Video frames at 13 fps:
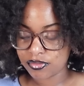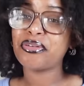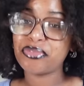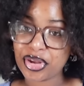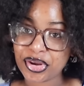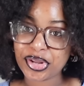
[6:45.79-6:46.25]
Had
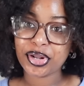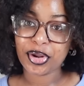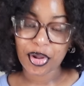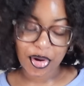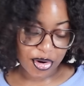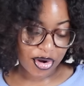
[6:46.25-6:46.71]
a very
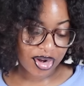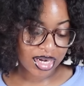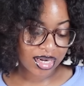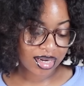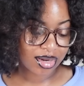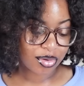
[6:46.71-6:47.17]

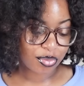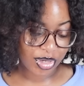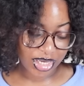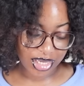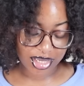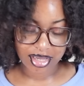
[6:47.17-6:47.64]
long
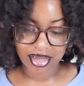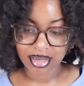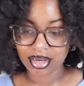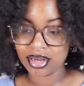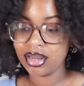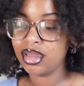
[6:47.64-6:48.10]
weekend.